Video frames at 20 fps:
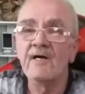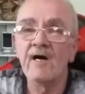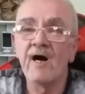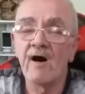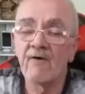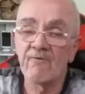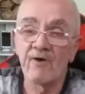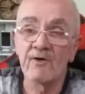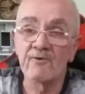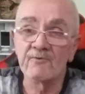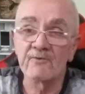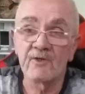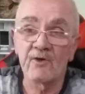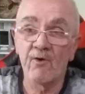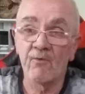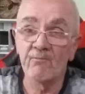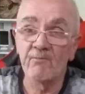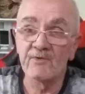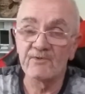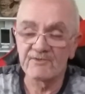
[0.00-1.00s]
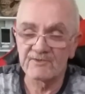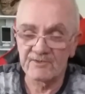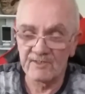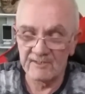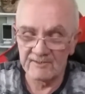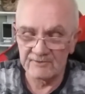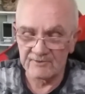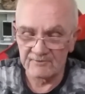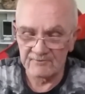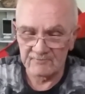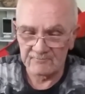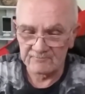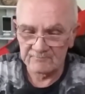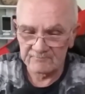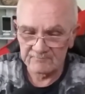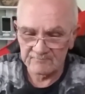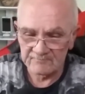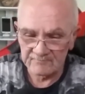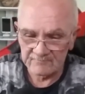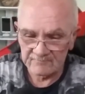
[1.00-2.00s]
our own compensation,
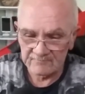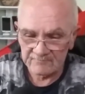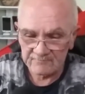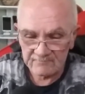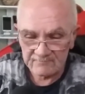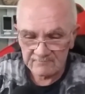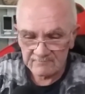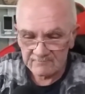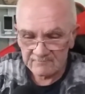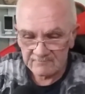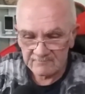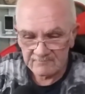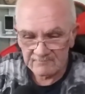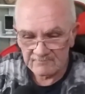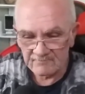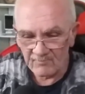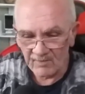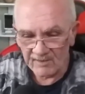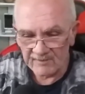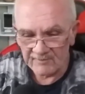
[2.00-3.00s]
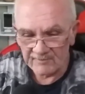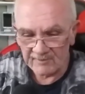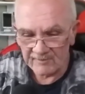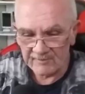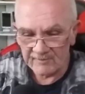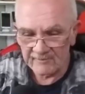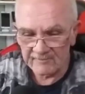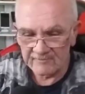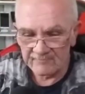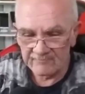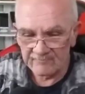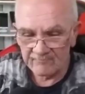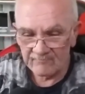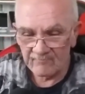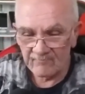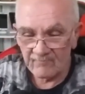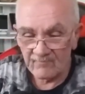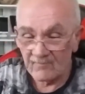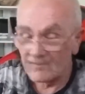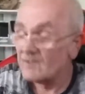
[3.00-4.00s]
basically.
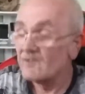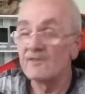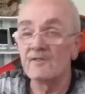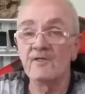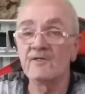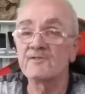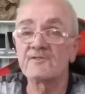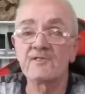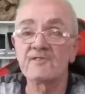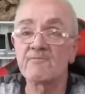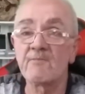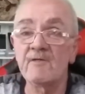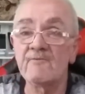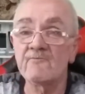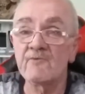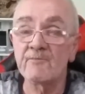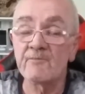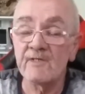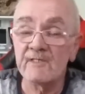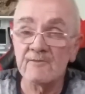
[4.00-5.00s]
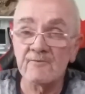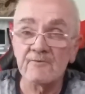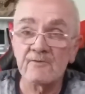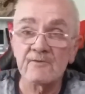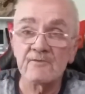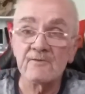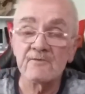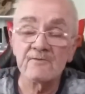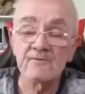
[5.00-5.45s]
Has this been repealed?